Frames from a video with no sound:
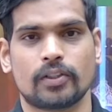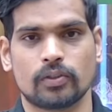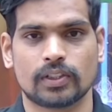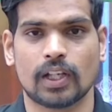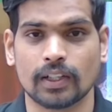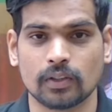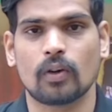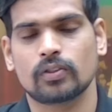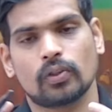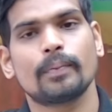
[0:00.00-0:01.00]
to the sun
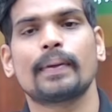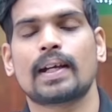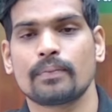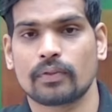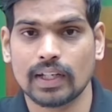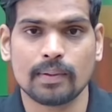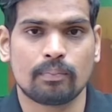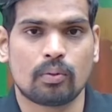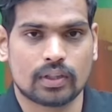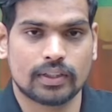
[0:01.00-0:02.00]
god, so it becomes very
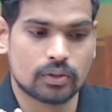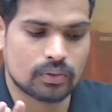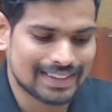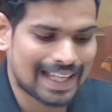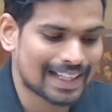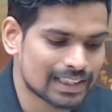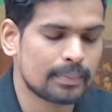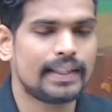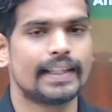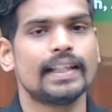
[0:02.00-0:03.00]
important to design the
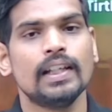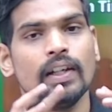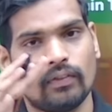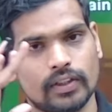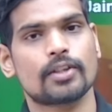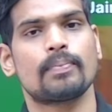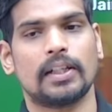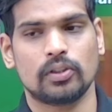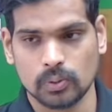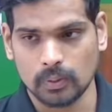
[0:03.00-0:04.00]
building with
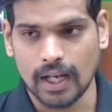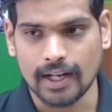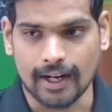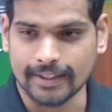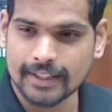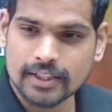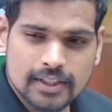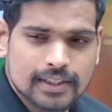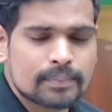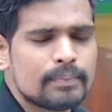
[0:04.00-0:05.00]
respect to solar architecture.
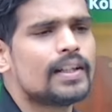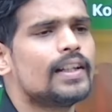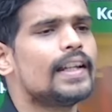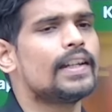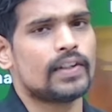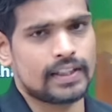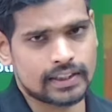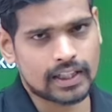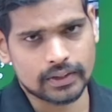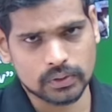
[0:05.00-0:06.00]
Similarly, even in
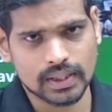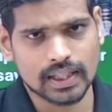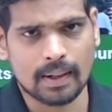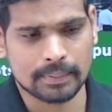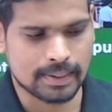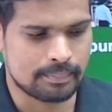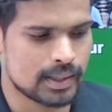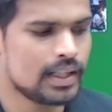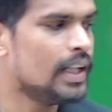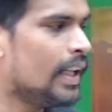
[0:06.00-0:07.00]
the Ayodhya Ram
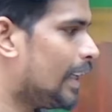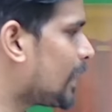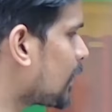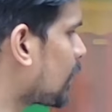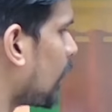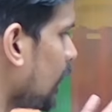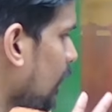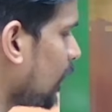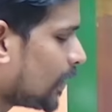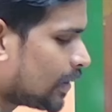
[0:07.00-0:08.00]
temple, it is
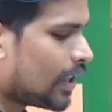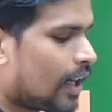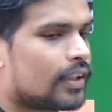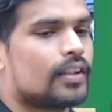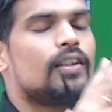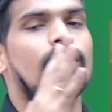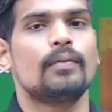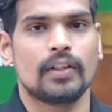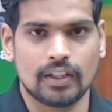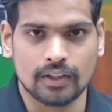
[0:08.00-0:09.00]
considered that
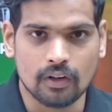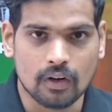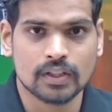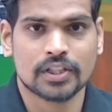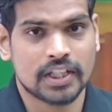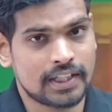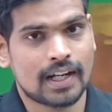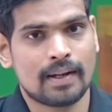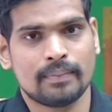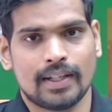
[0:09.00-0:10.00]
Lord Sri
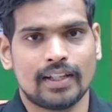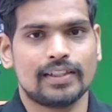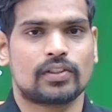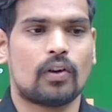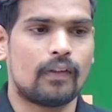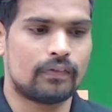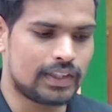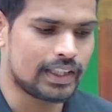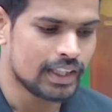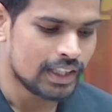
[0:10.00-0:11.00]
Ram is of
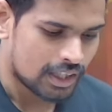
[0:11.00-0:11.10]
the